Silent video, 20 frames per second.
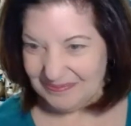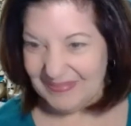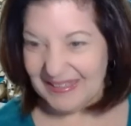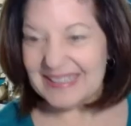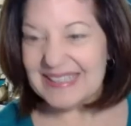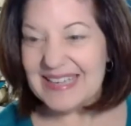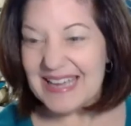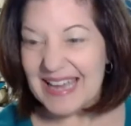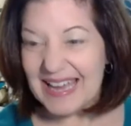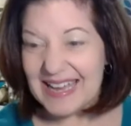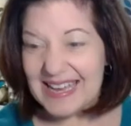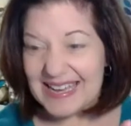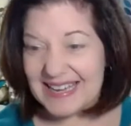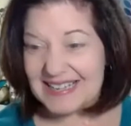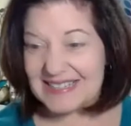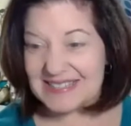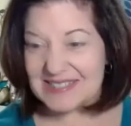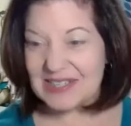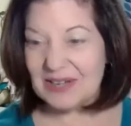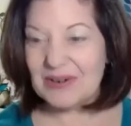
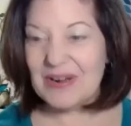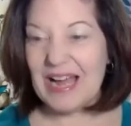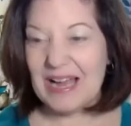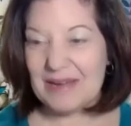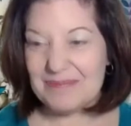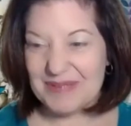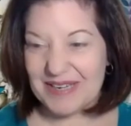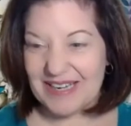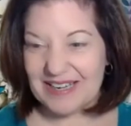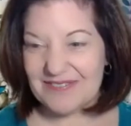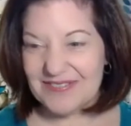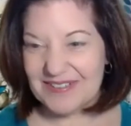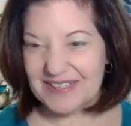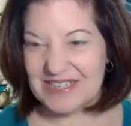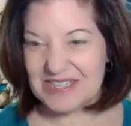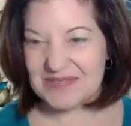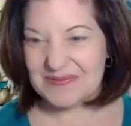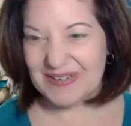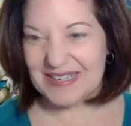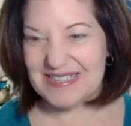Yay, so happy I
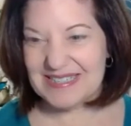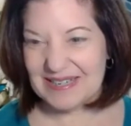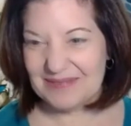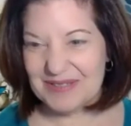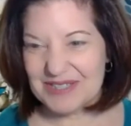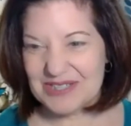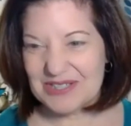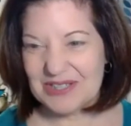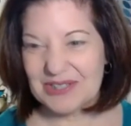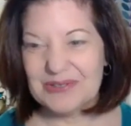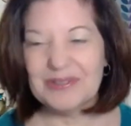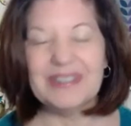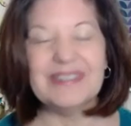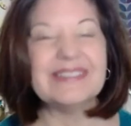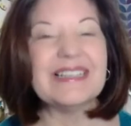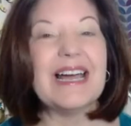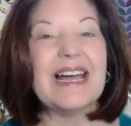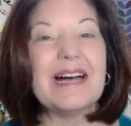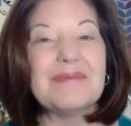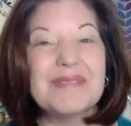finished my temperature
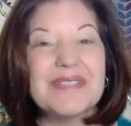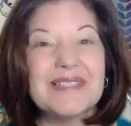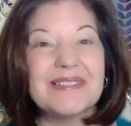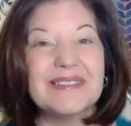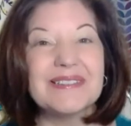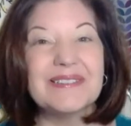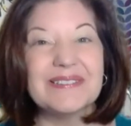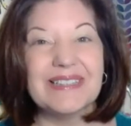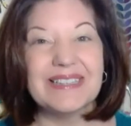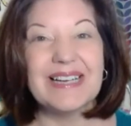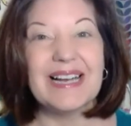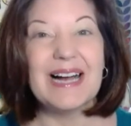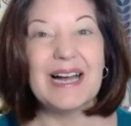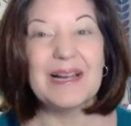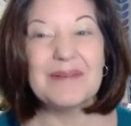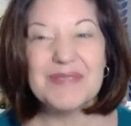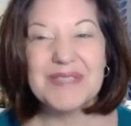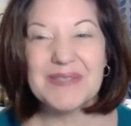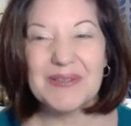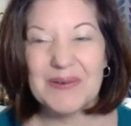quilt. Absolutely.
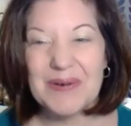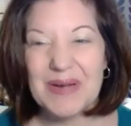I'm so